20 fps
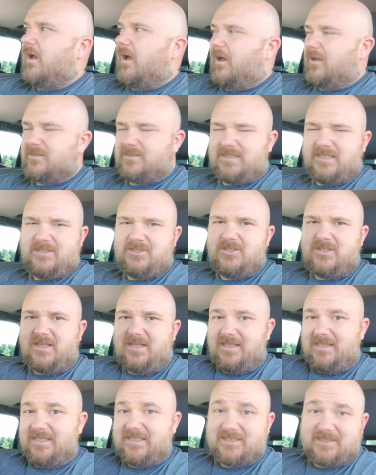I'll send you
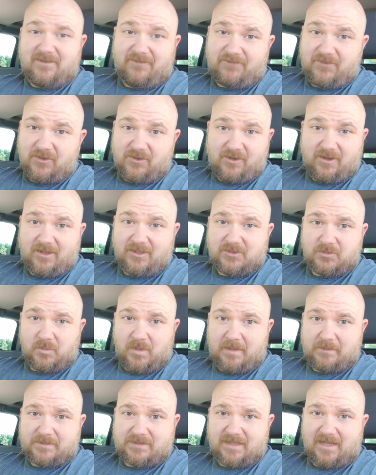at least to Furrion's
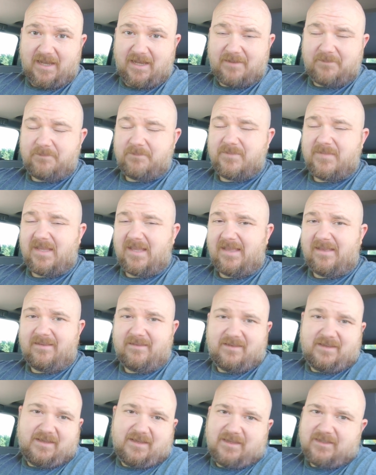website
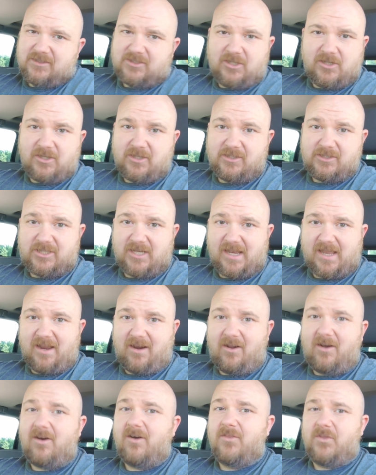it so you can check
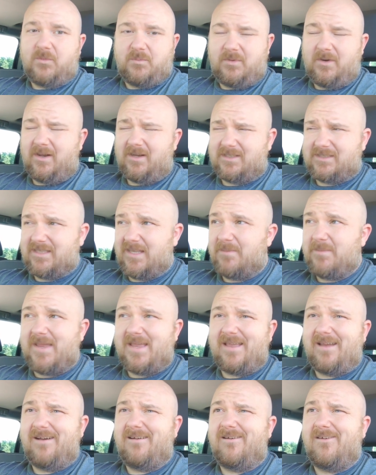out all their products. They
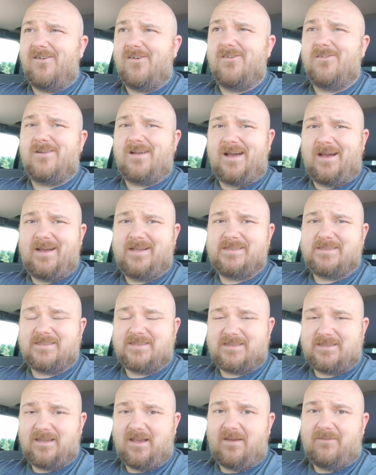make all kinds
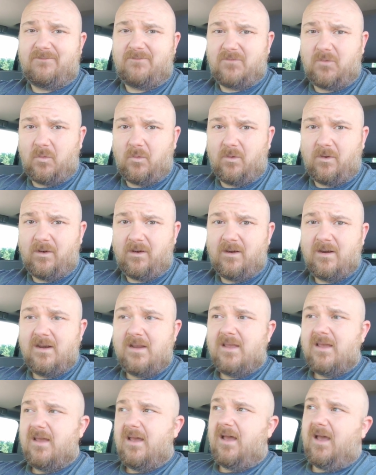of stuff for
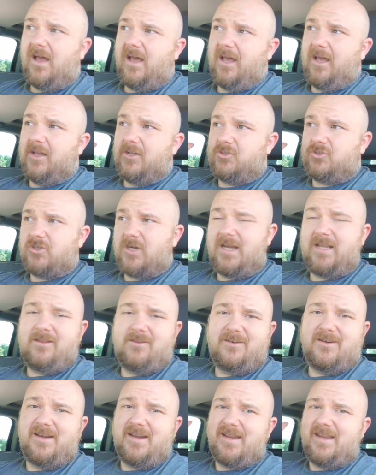uh,
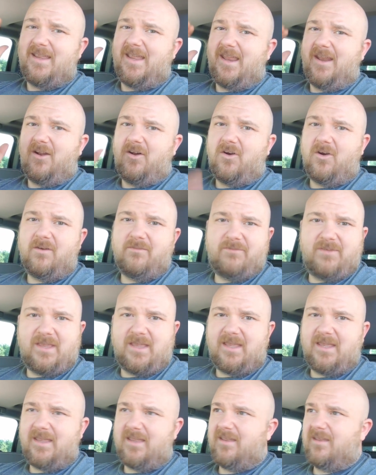trailering and
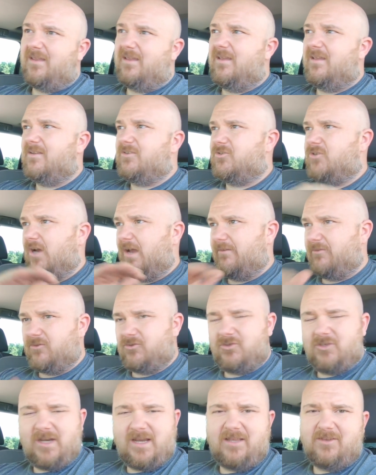RVing, travel
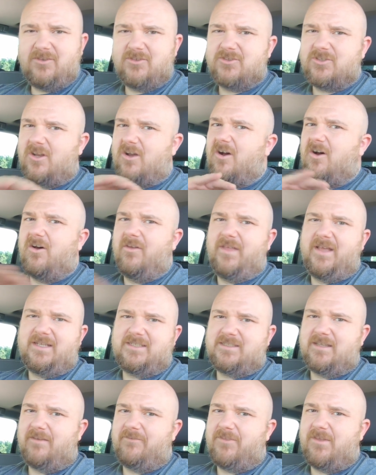trailers, all that
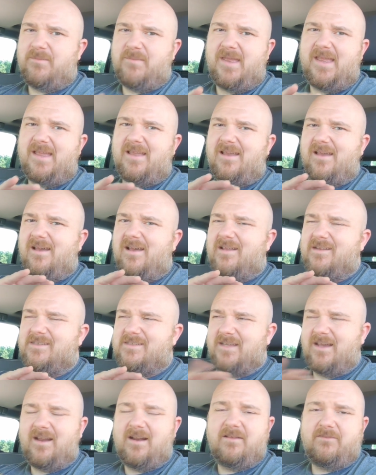stuff. They make a
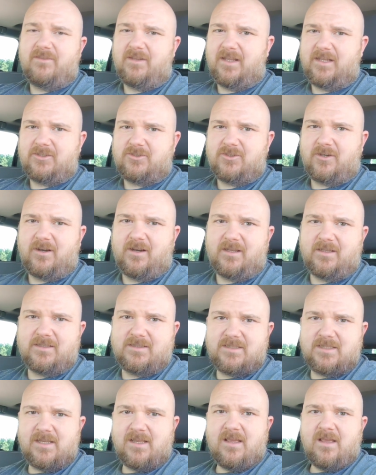ton of
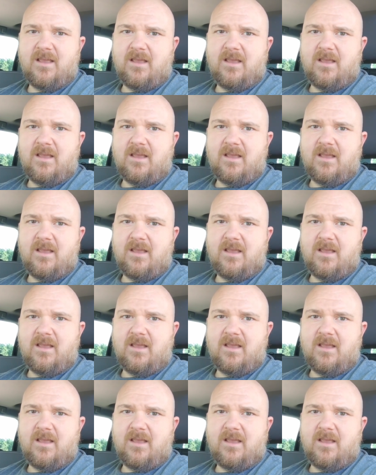electronics